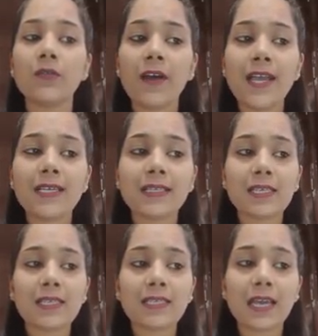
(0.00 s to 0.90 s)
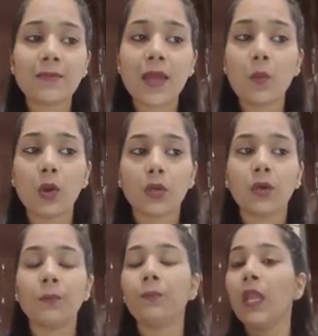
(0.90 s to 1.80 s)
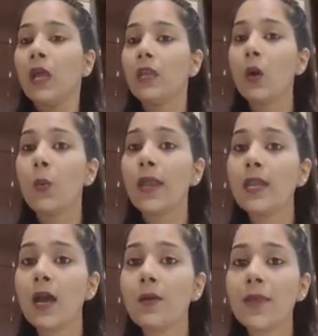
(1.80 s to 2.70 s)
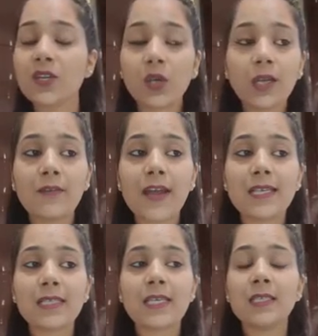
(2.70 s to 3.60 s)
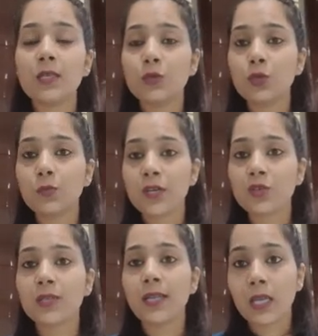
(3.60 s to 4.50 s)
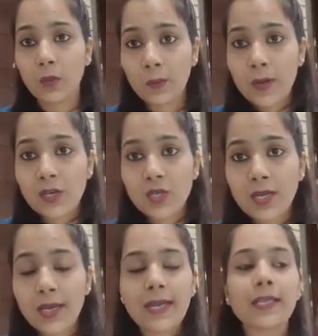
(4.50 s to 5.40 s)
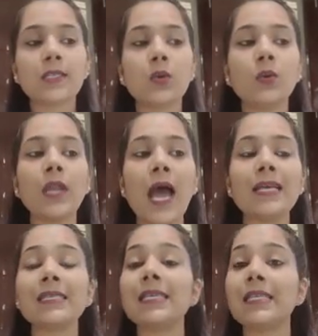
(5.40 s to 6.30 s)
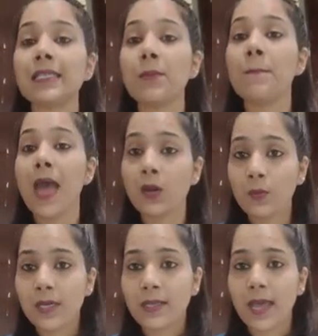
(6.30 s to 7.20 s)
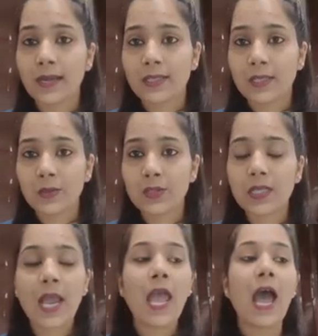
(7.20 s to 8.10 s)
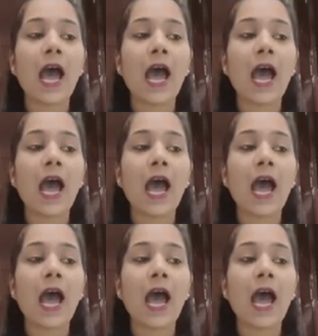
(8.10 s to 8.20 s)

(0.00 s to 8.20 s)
device inside my water. Now when a measuring device is used to measure the liquid pressure, it is known as, it is a manometer that is used,